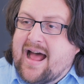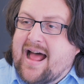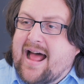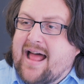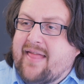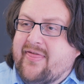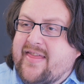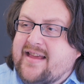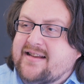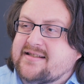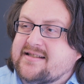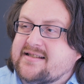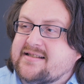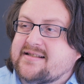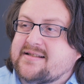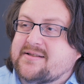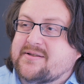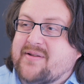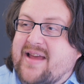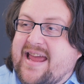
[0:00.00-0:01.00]
And
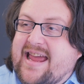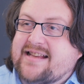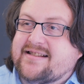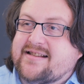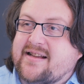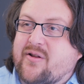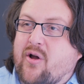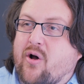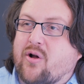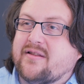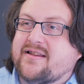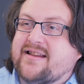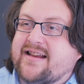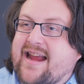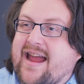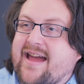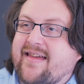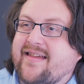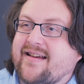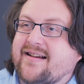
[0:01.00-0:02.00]
this isn't
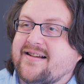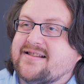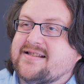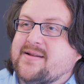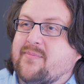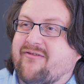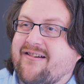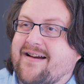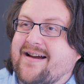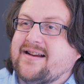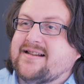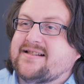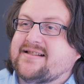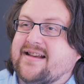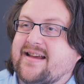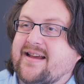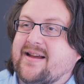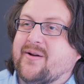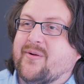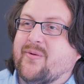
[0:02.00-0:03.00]
altogether
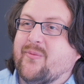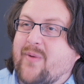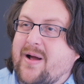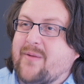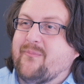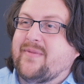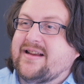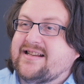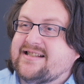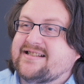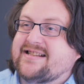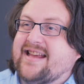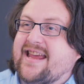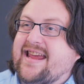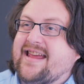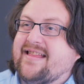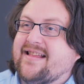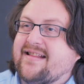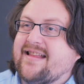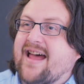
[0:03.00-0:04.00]
surprising when we
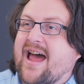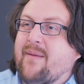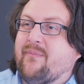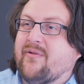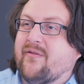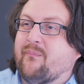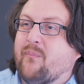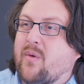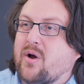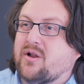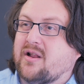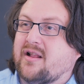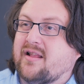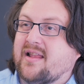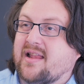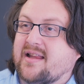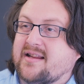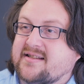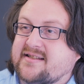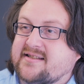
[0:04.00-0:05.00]
see the type of
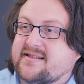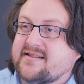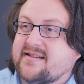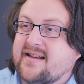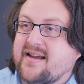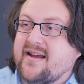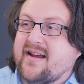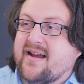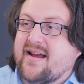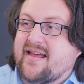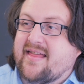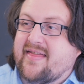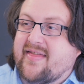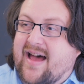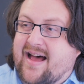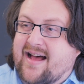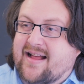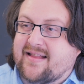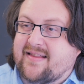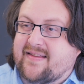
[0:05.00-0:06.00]
models
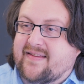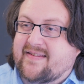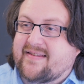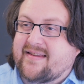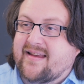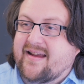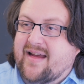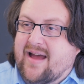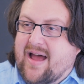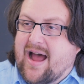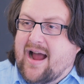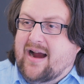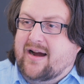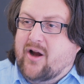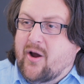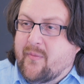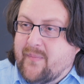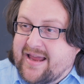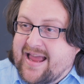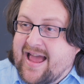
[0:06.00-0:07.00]
that are
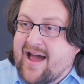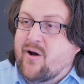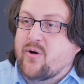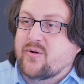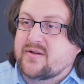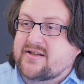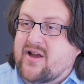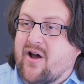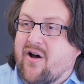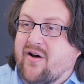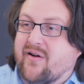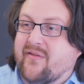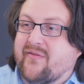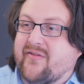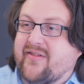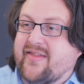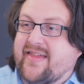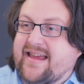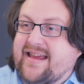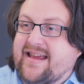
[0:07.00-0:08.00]
coming out
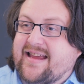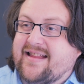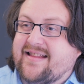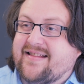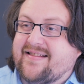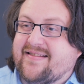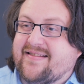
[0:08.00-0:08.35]
of the